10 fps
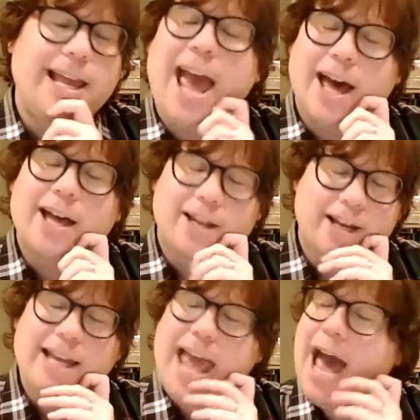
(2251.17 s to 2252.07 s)
Yeah,
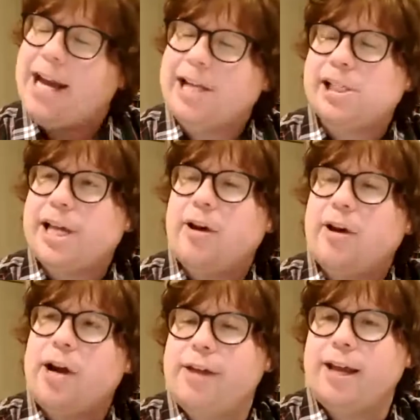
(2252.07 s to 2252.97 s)
and it's
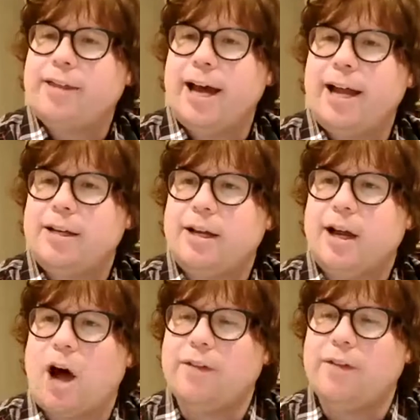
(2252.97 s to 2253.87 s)
scary to think that
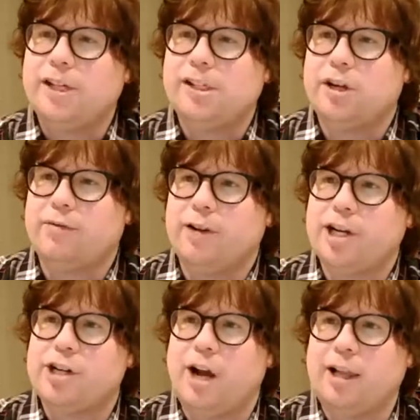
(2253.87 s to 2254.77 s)
all of this sort of
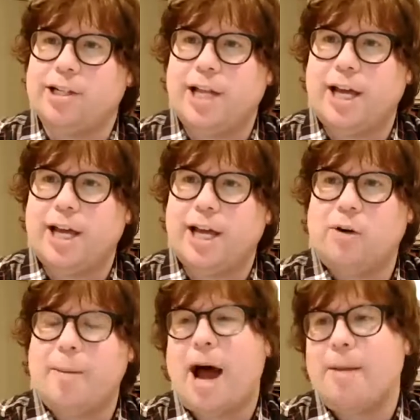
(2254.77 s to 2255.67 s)
rich knowledge that, you know,
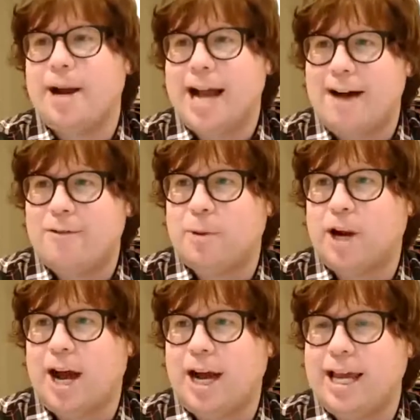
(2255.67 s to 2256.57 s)
I might have
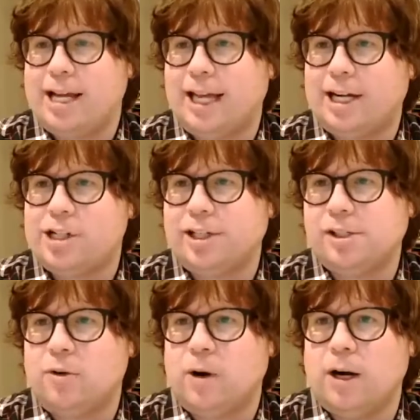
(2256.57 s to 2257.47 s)
about IA
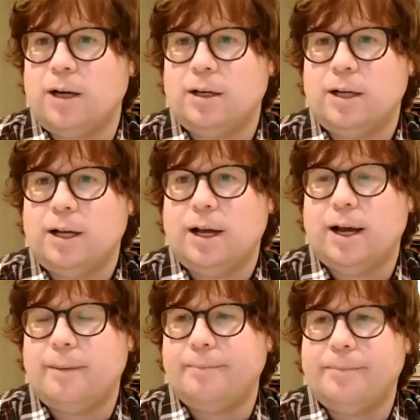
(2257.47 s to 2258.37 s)
collections or,
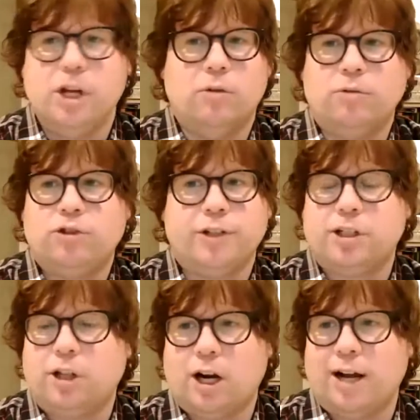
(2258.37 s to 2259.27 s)
you know,
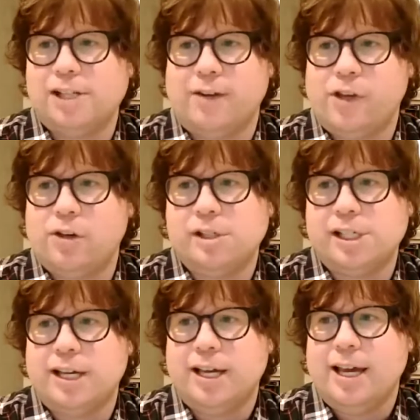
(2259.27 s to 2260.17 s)
traditional archives I've used